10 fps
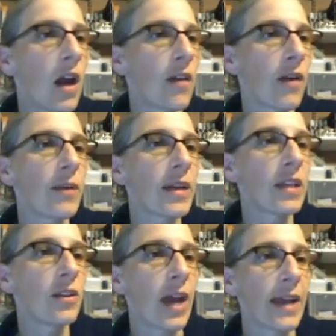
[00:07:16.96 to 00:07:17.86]
All right, we
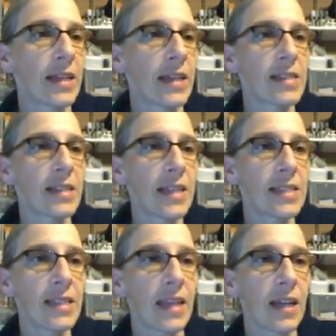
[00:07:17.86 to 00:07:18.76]
can do diagnostic
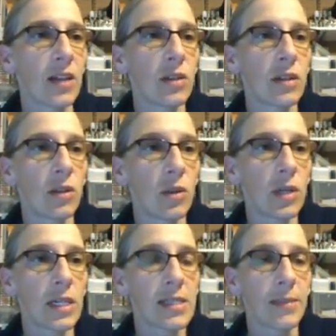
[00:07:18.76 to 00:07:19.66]
testing, that
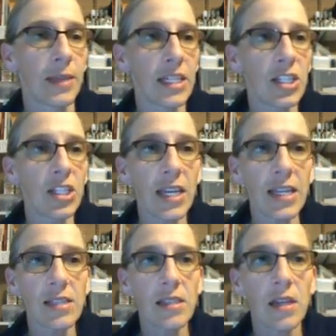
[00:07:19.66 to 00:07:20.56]
caloric stimulation
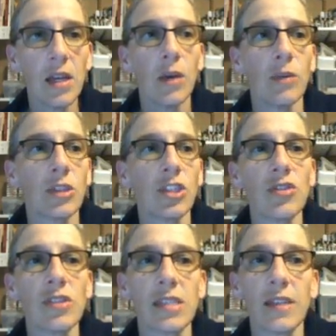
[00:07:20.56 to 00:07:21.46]
test, which
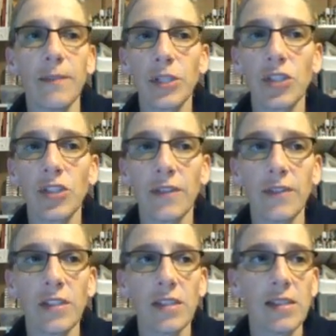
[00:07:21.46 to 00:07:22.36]
uses temperature
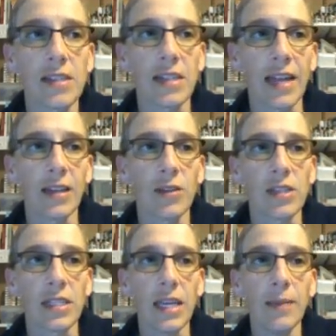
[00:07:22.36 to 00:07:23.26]
differences to diagnose
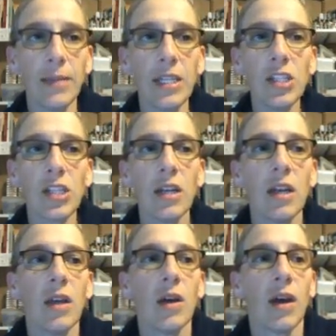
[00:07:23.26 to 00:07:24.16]
the damage.
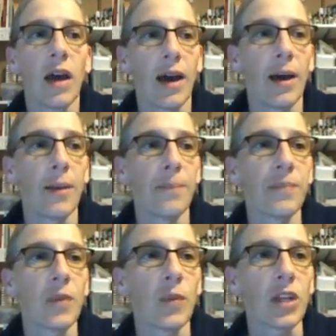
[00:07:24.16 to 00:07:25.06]

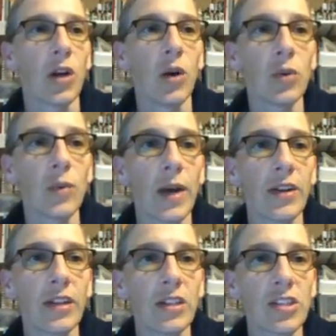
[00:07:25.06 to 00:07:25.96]
When the cold
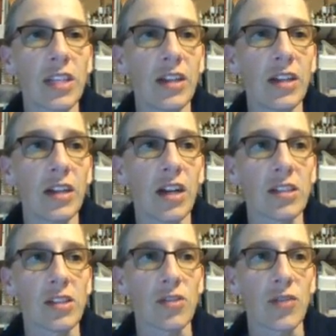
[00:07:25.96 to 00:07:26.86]
water enters the ear, it
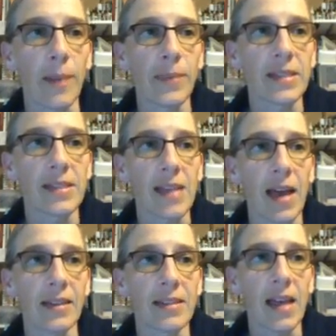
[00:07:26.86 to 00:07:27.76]
causes rapid
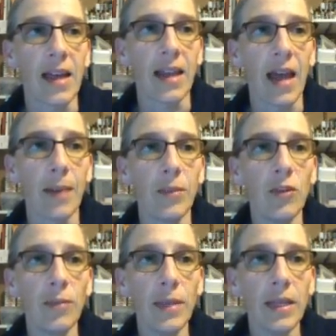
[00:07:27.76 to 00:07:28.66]
side-to-side eye
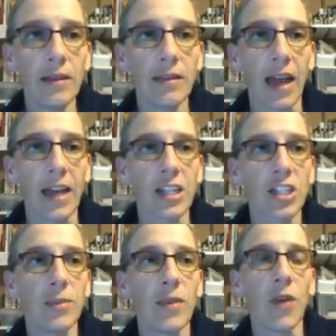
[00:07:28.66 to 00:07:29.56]
movement. The eyes
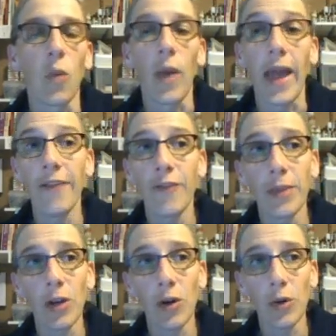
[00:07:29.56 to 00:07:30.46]
should move away
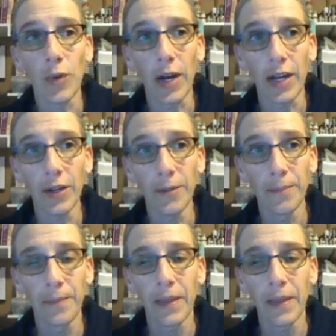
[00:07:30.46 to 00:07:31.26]
from the cold water.